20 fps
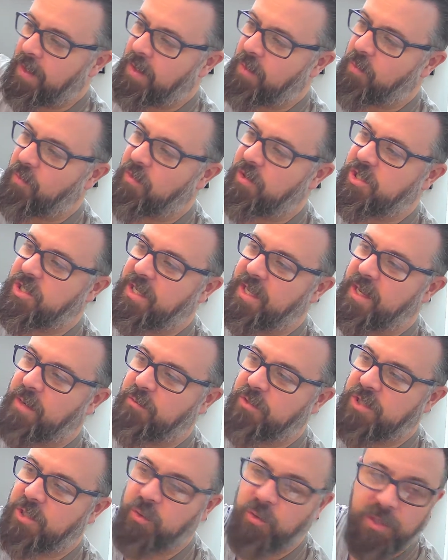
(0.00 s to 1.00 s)
originally when I
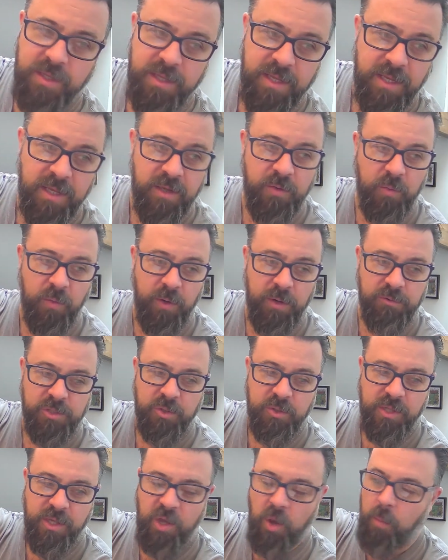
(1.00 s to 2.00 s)
was using
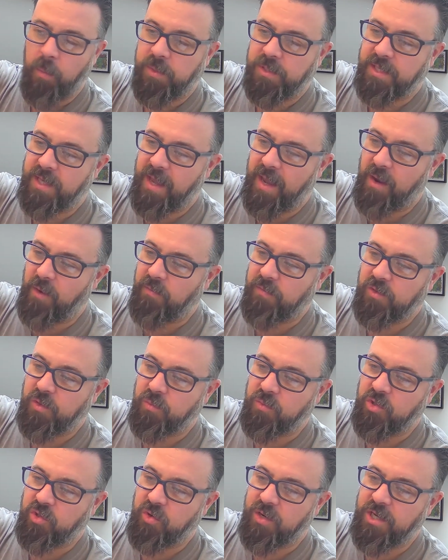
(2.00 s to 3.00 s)
the composite out, for
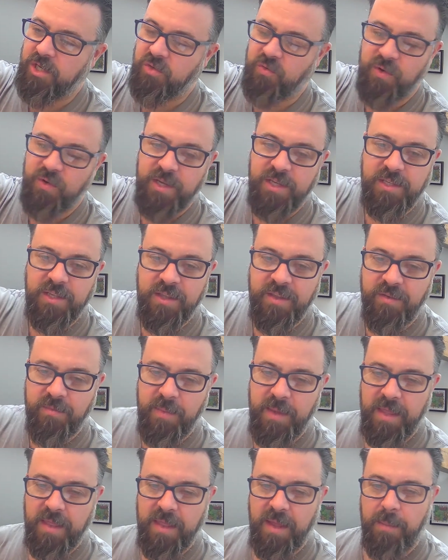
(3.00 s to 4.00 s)
some strange reason they
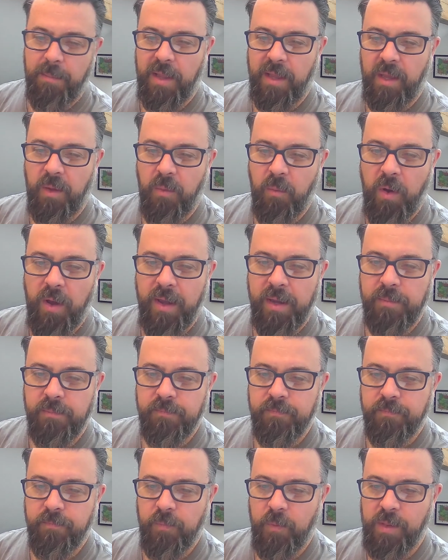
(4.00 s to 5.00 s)
made that black and white
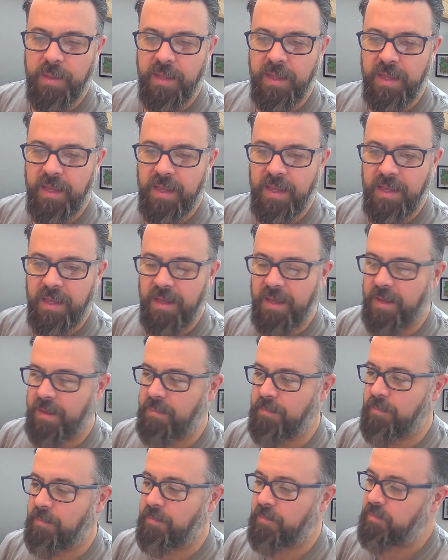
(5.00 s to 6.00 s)
when they
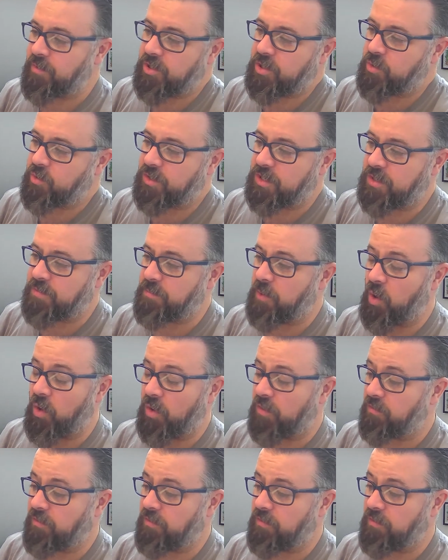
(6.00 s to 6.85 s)
produced this board.